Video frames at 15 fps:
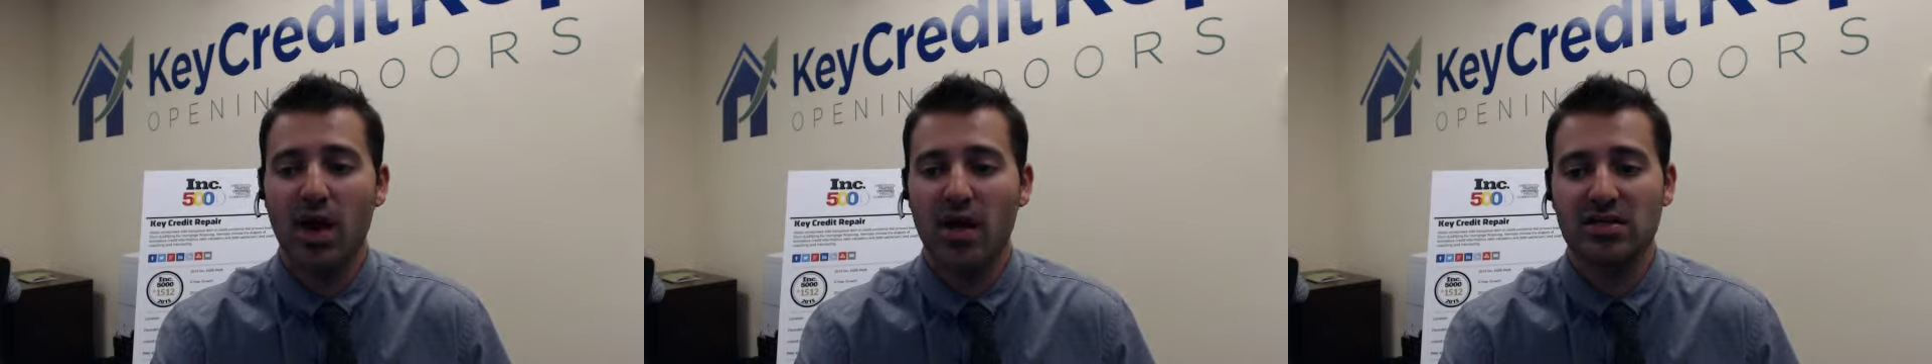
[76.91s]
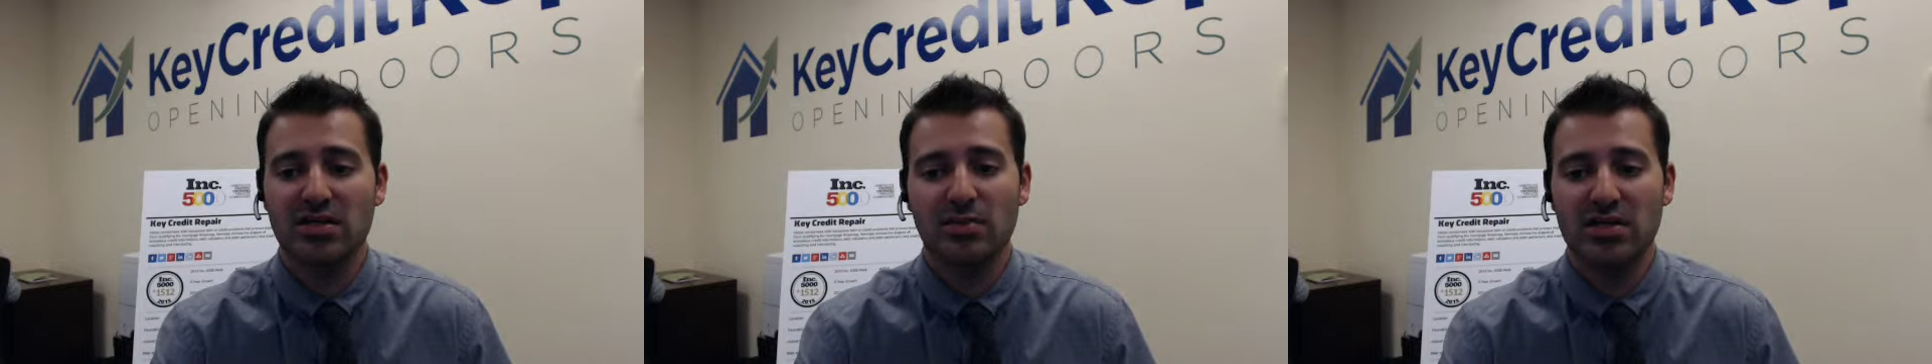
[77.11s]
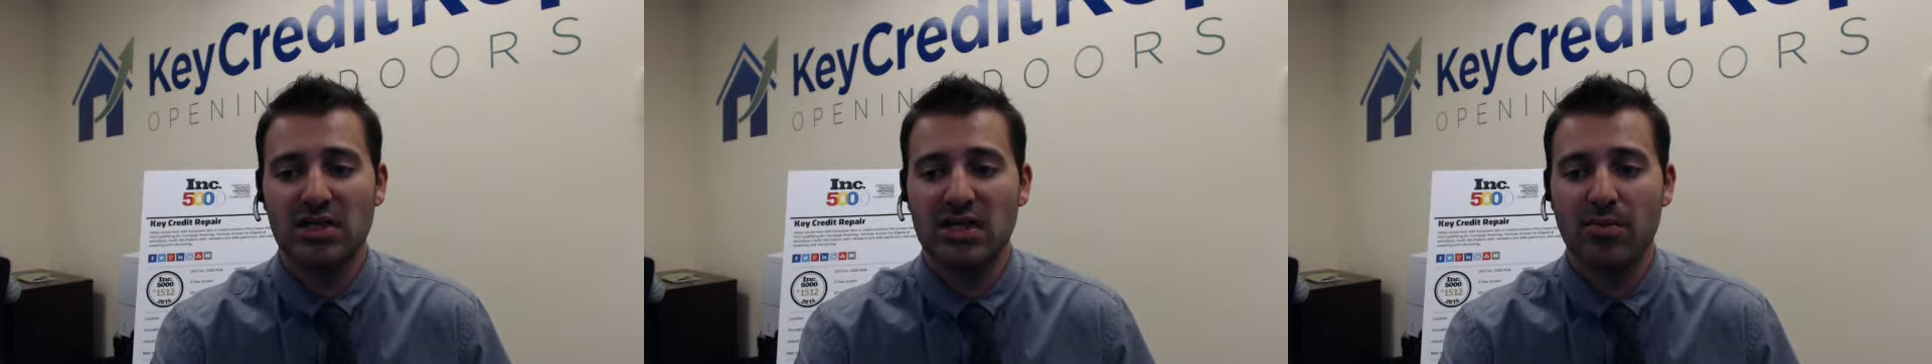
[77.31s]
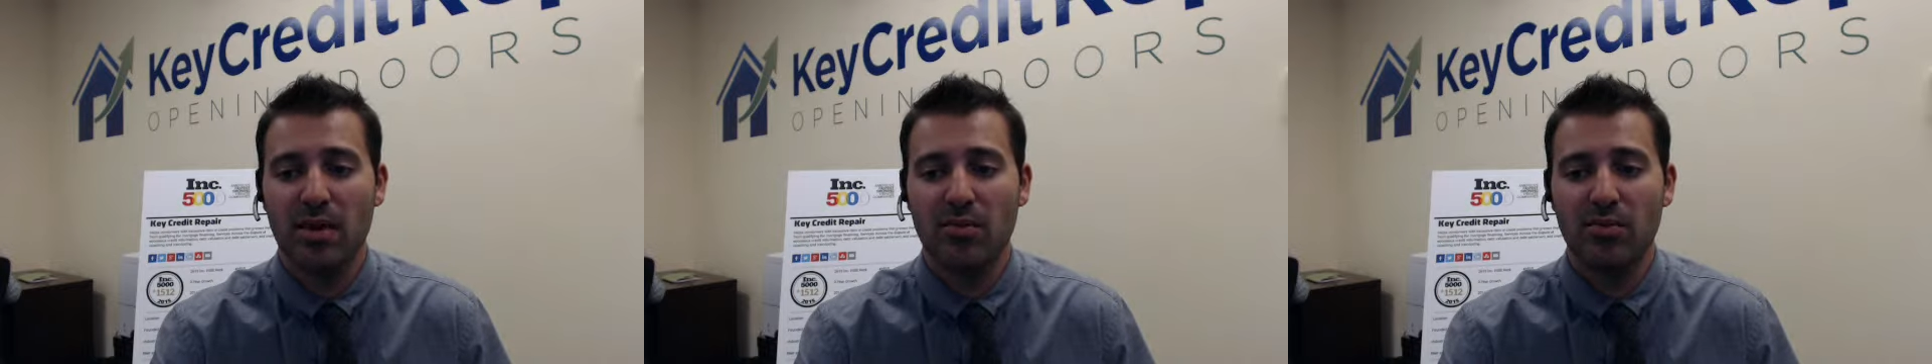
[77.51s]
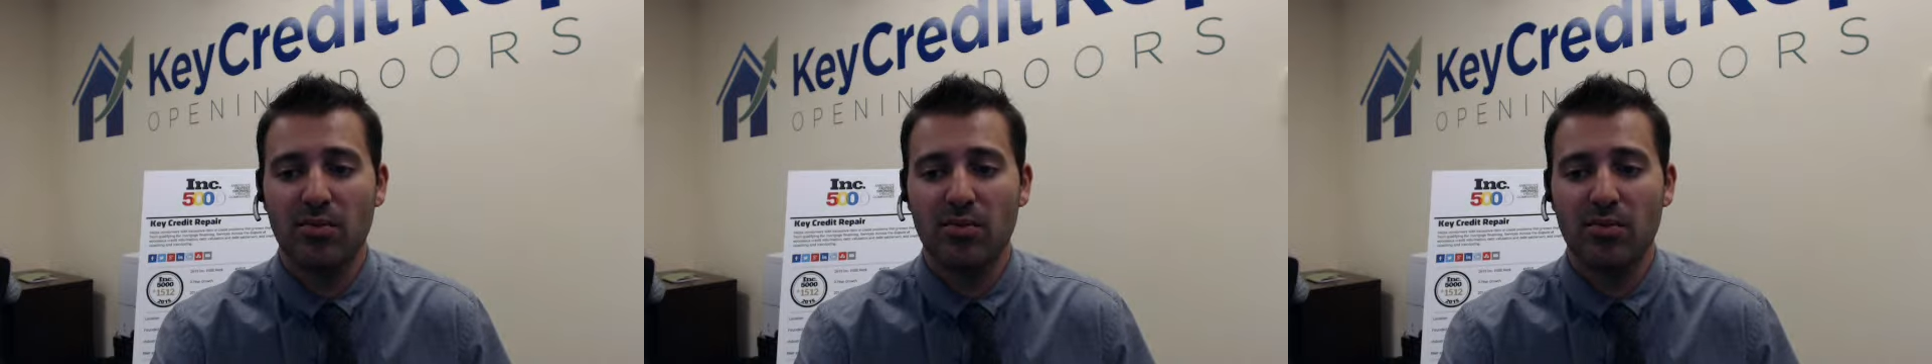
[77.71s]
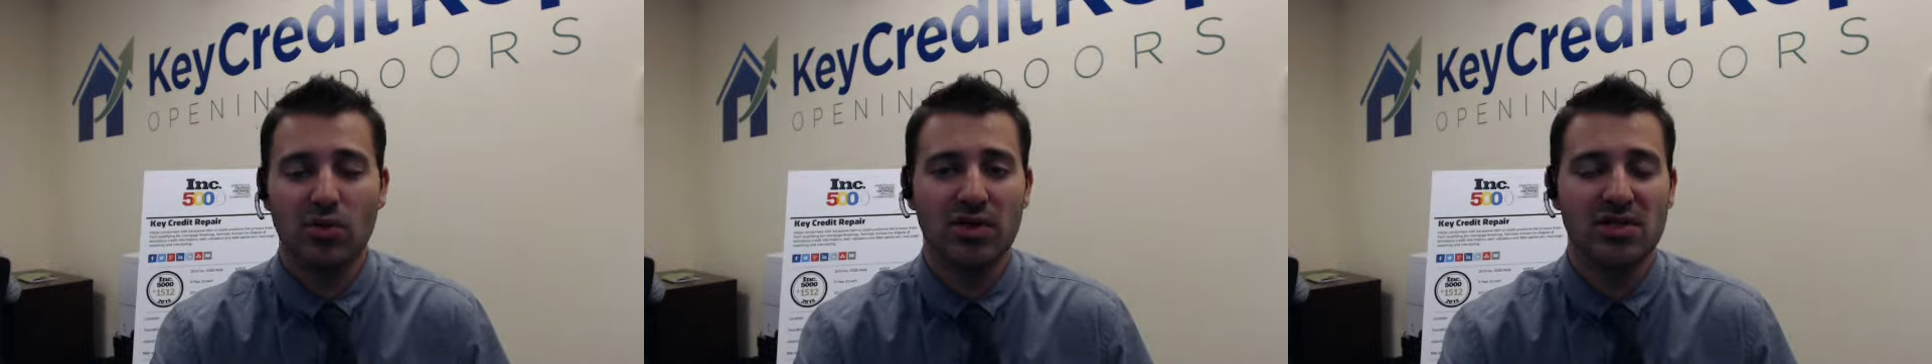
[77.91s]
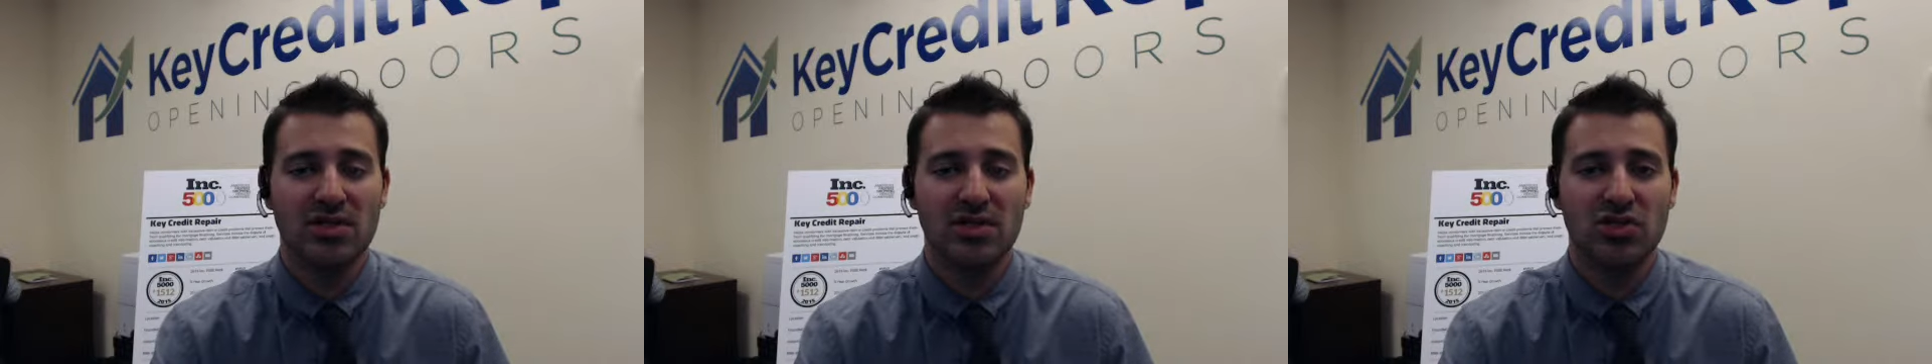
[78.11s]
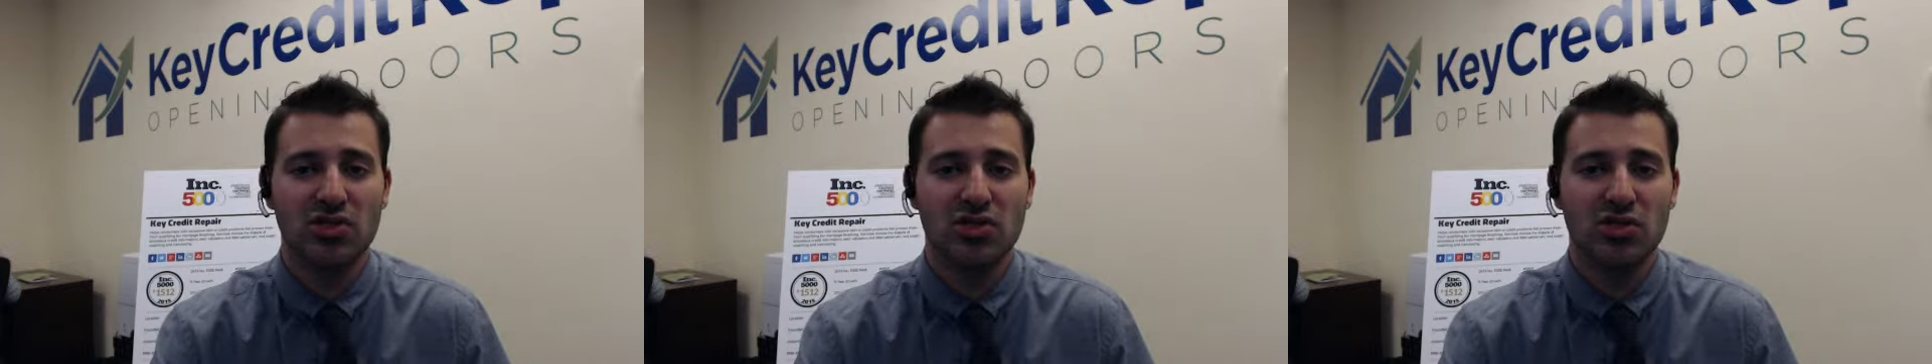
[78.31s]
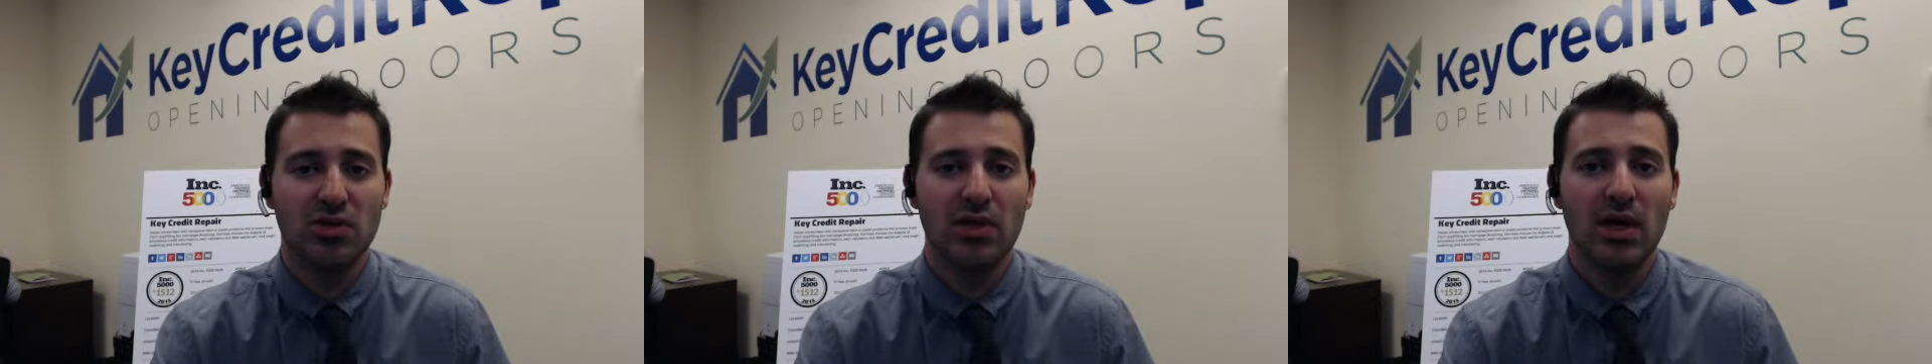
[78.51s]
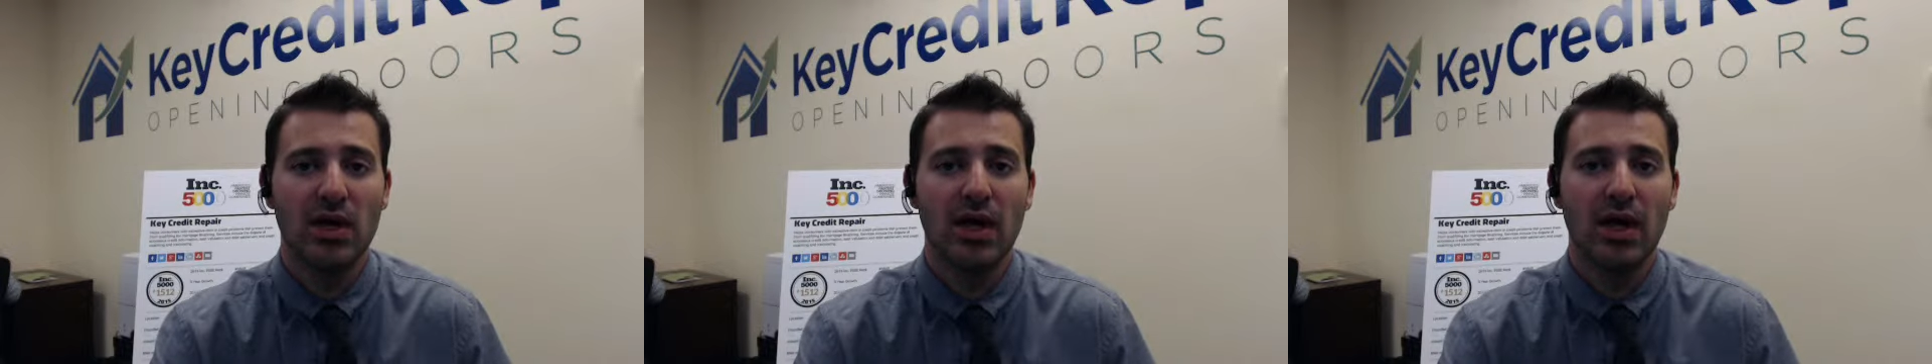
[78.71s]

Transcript: awesome team members will assist you.